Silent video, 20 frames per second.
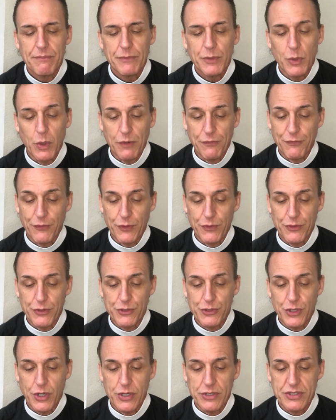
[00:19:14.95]
You are further
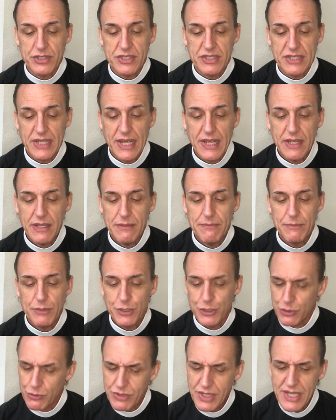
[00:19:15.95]
charged to say,
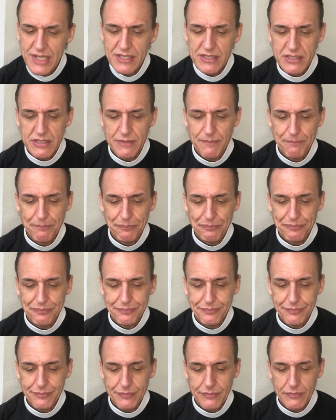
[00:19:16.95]
Do this.
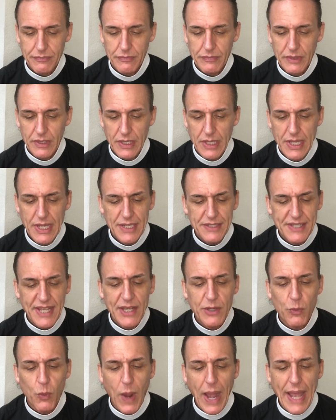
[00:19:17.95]

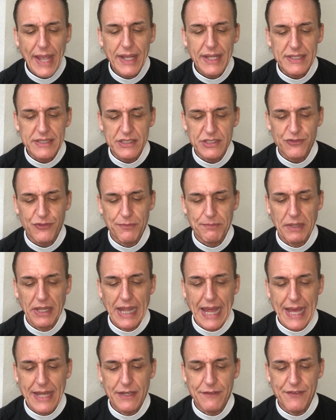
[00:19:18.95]
Take wagons from the
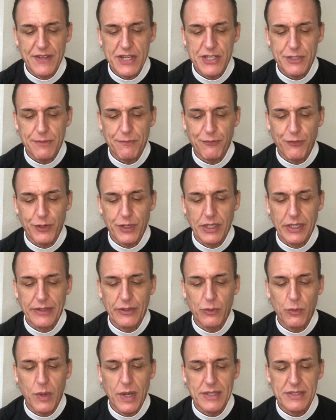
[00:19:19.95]
land of Egypt for your
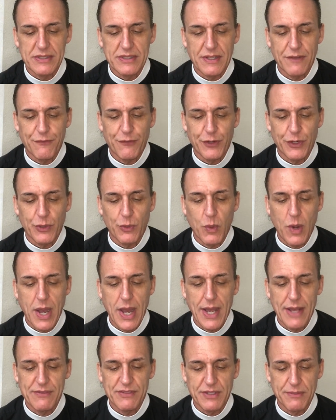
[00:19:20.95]
little ones and for your
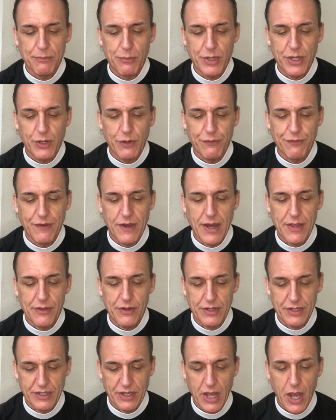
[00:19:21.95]
wives, and bring your
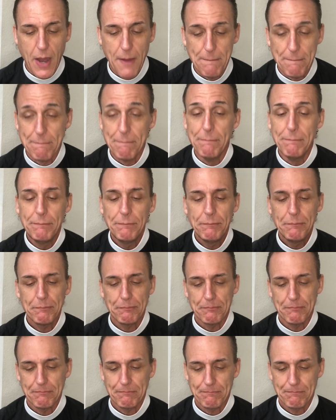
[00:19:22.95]
father and come.
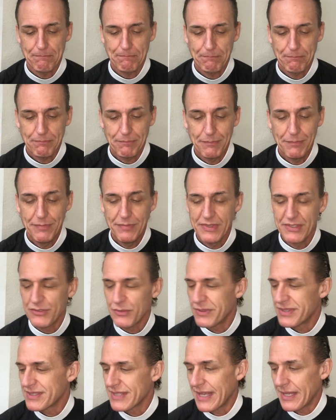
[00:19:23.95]

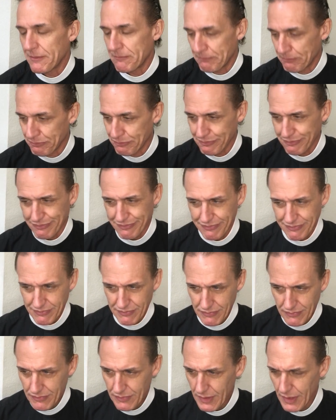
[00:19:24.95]
So he's like,
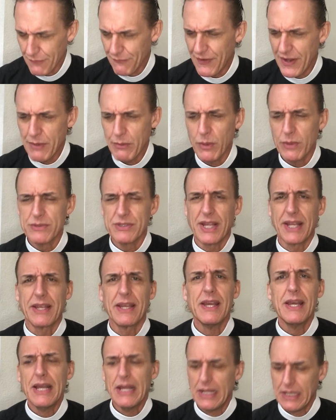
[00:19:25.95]
Pharaoh's like,
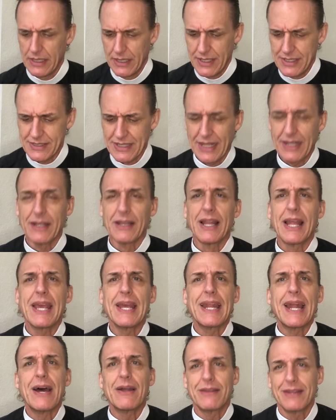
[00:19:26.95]
he's like
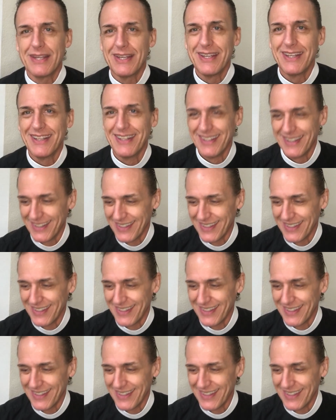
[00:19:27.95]
laying out,